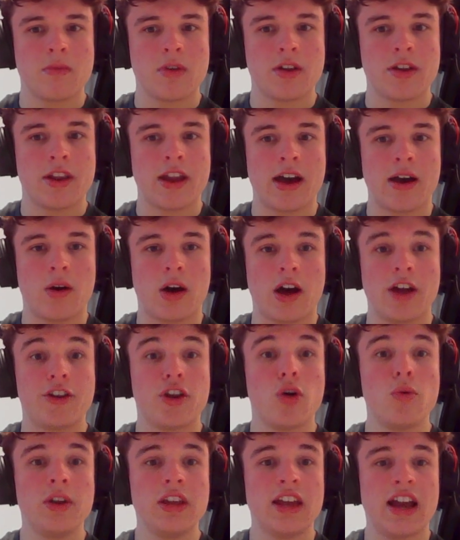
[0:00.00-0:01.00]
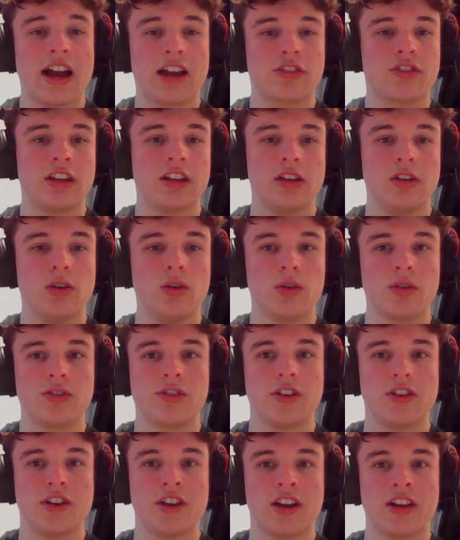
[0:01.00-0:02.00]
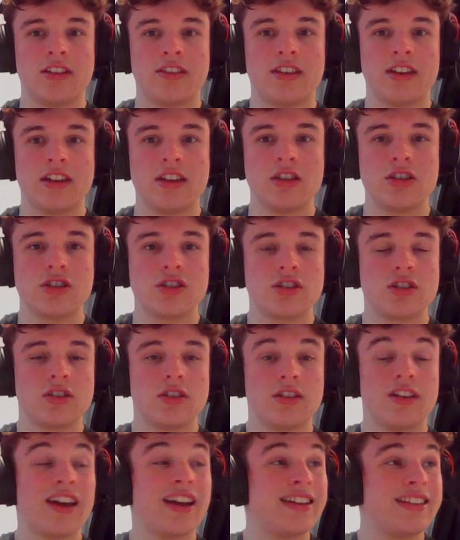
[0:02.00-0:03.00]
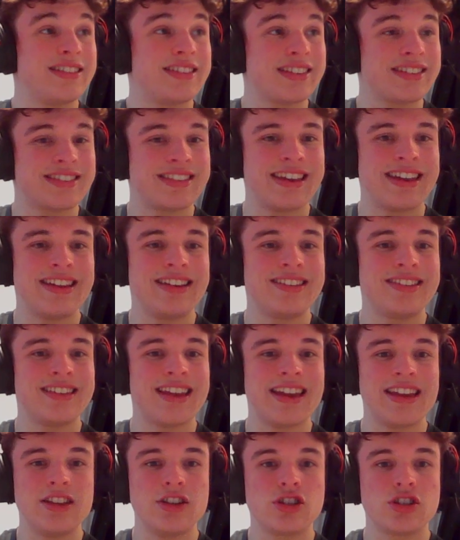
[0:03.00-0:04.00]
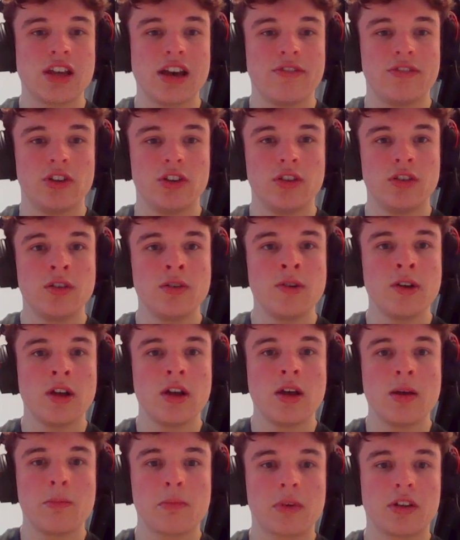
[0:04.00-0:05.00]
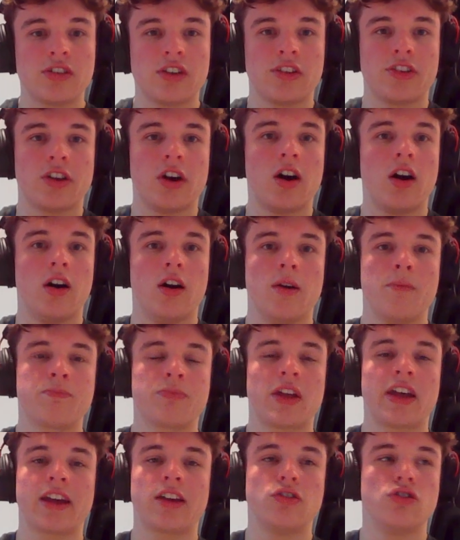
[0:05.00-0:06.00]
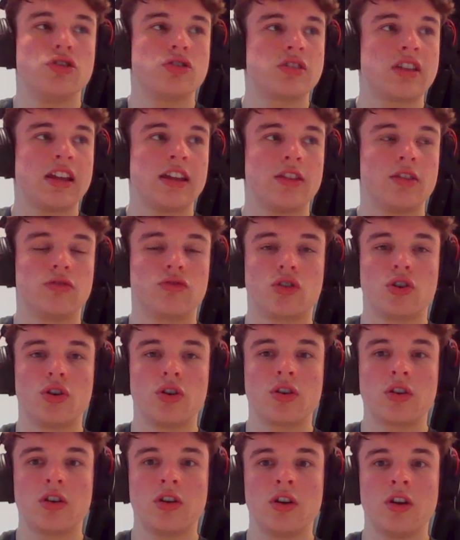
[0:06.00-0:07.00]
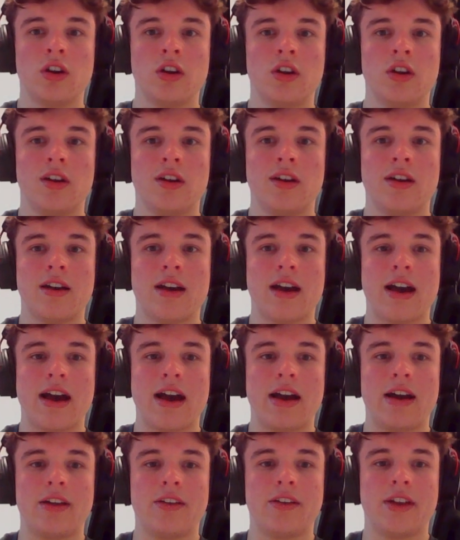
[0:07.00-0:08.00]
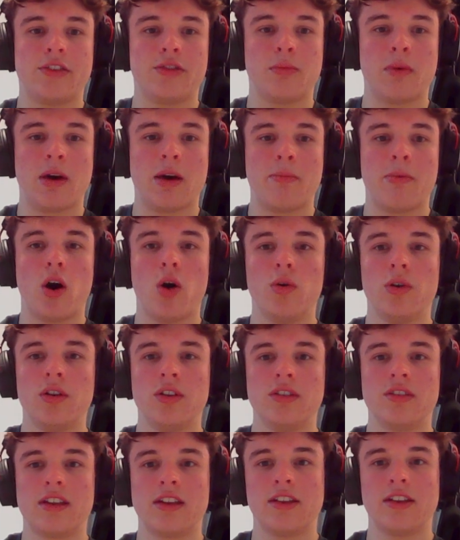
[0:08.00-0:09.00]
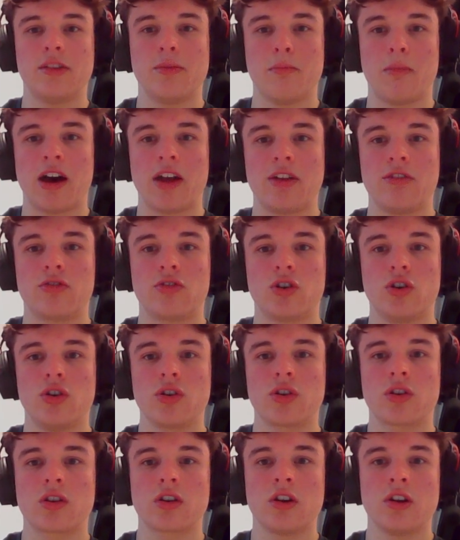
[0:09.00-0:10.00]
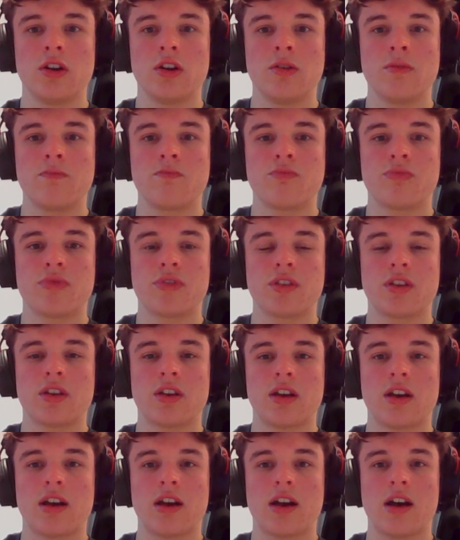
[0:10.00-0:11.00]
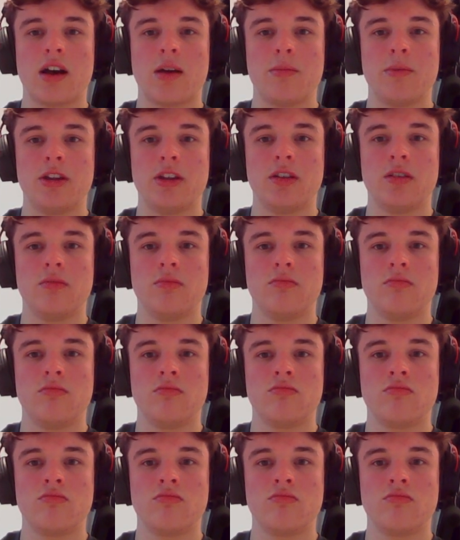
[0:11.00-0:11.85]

Now, I'd only actually looked at knight takes h7, because I was like, I can just take the rook. And after my opponent takes my rook, I mean,